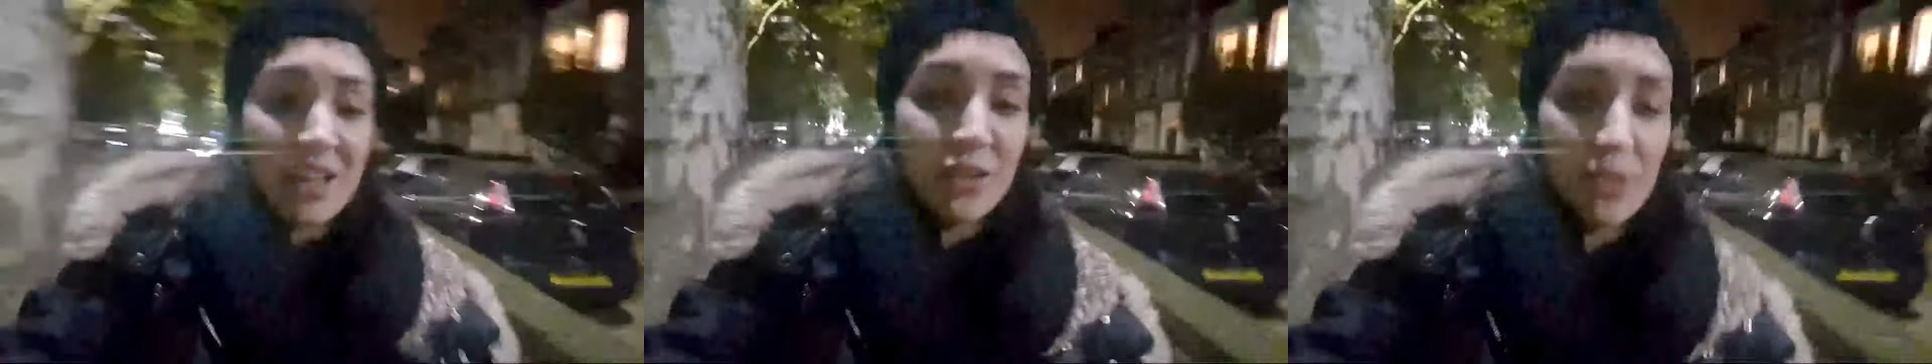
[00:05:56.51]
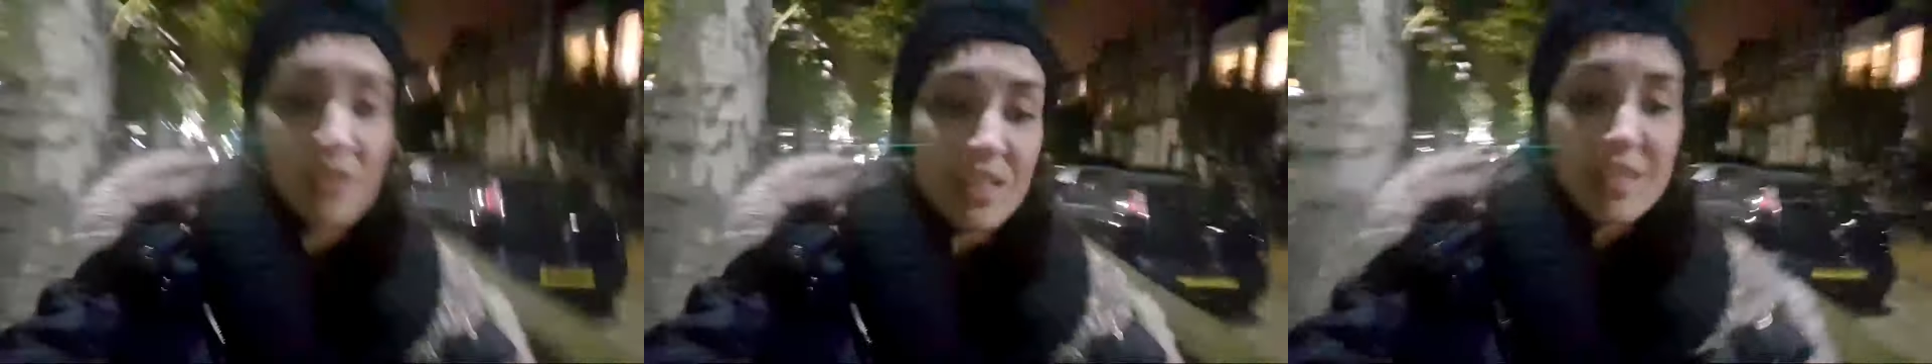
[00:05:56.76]

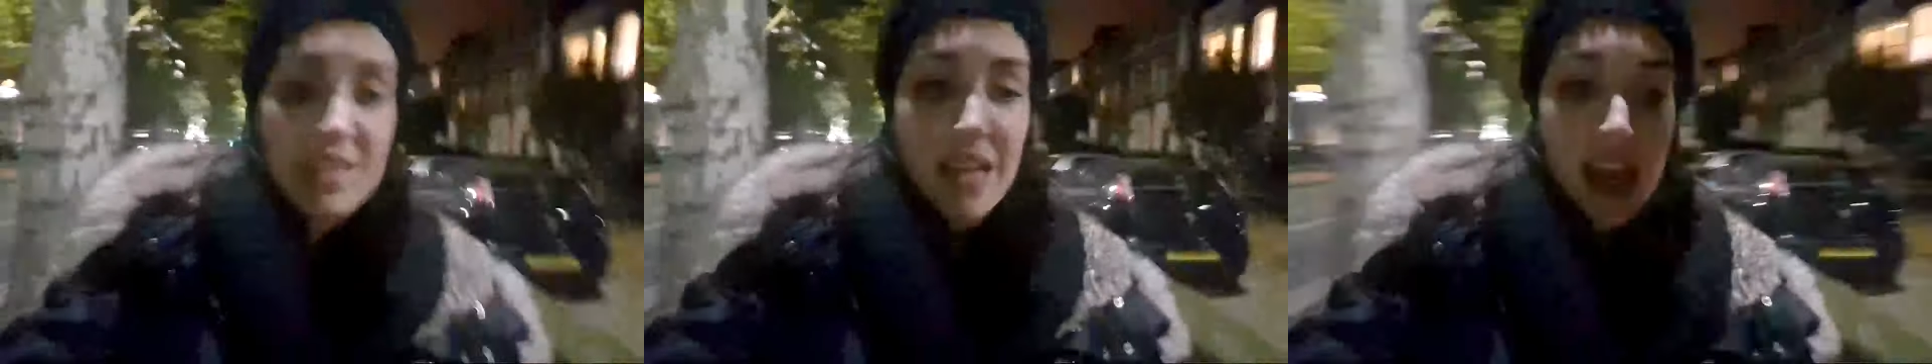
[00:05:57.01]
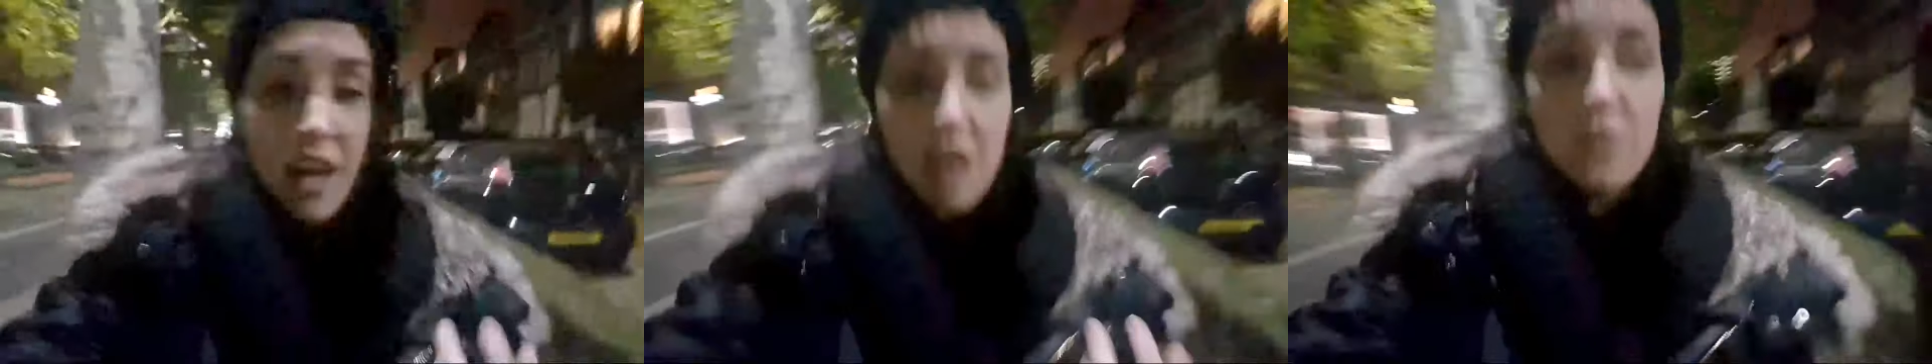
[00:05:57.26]
do this
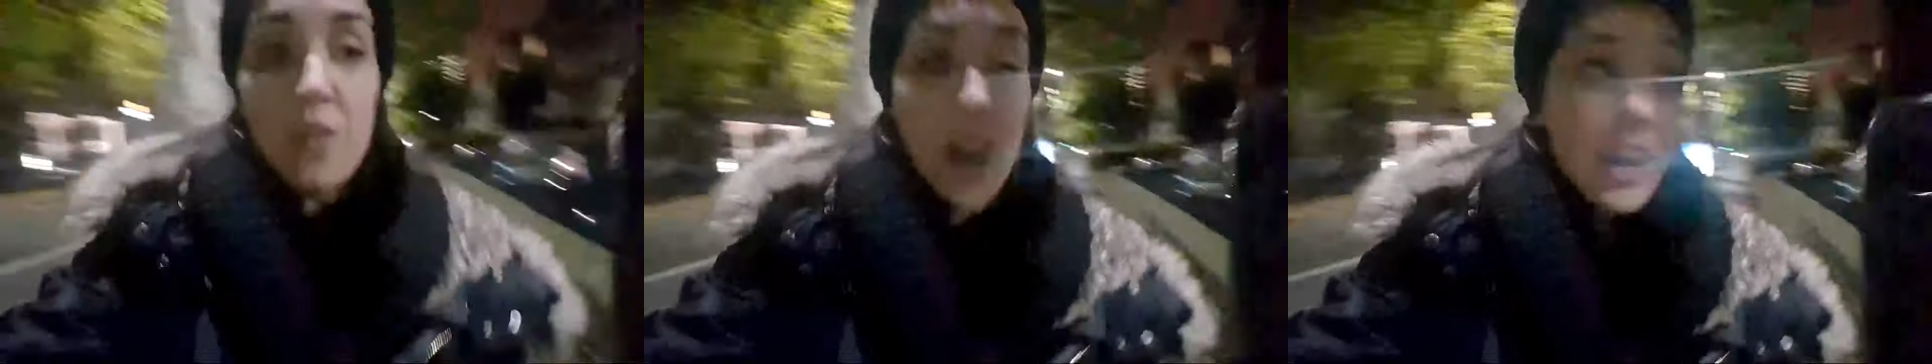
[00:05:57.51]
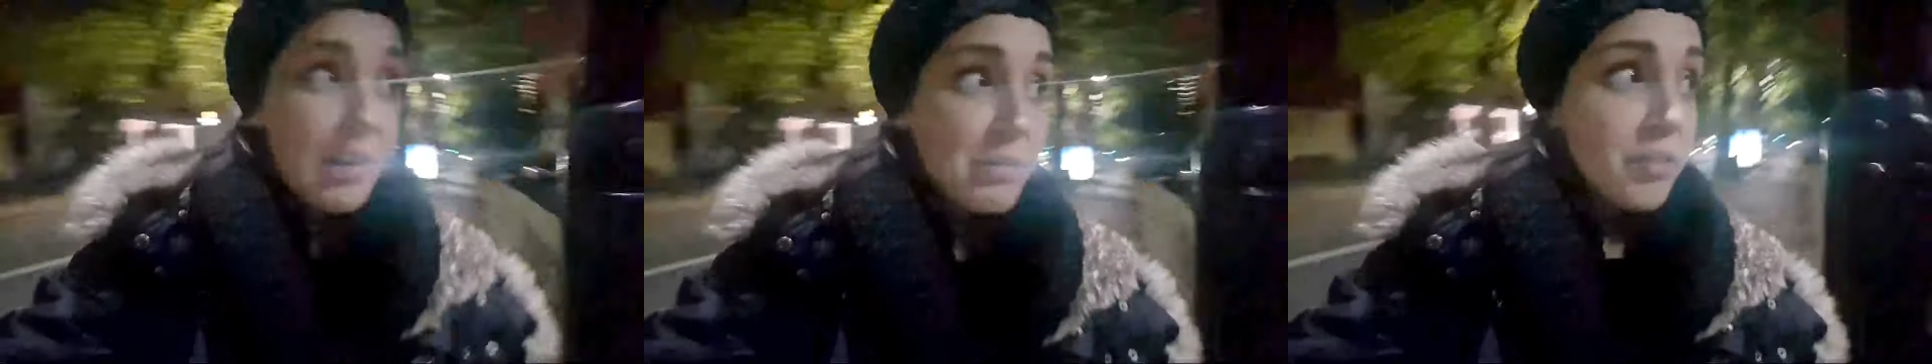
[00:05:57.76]
for
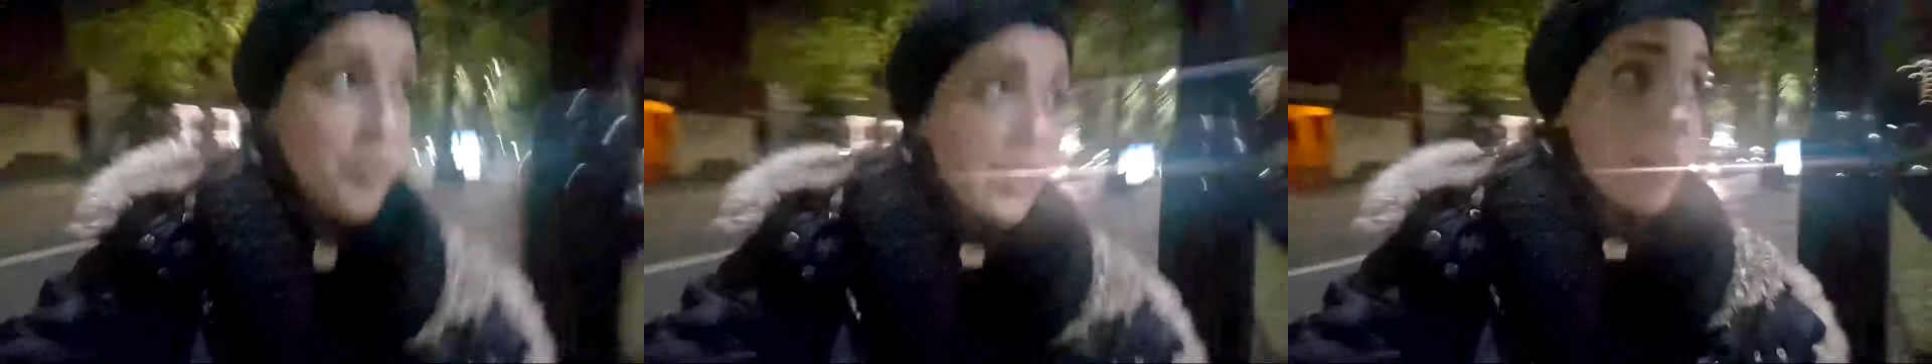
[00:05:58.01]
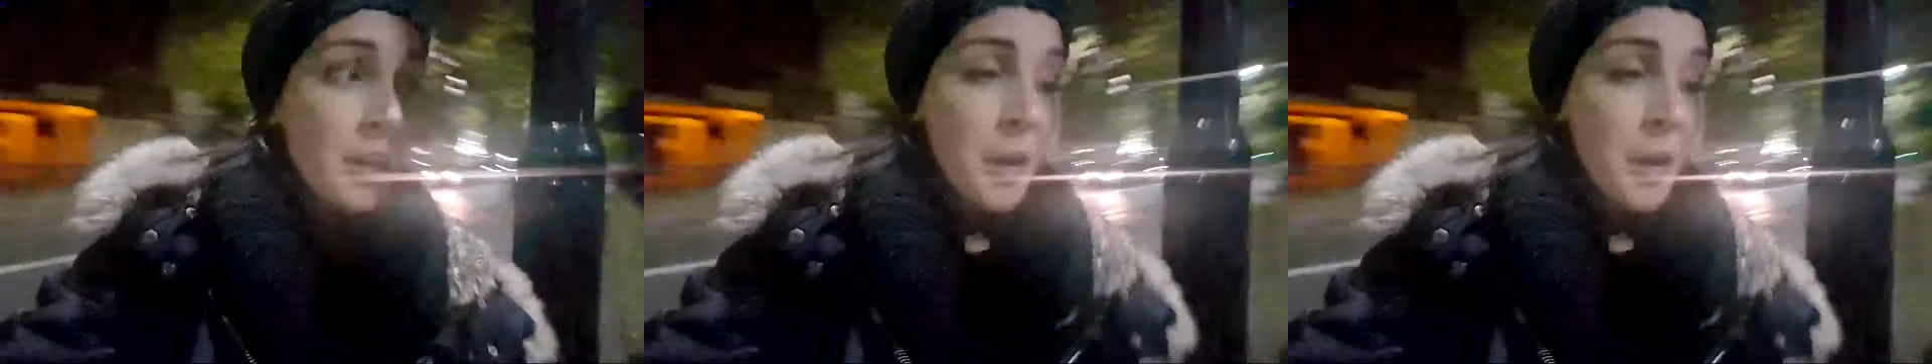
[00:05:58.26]
everything.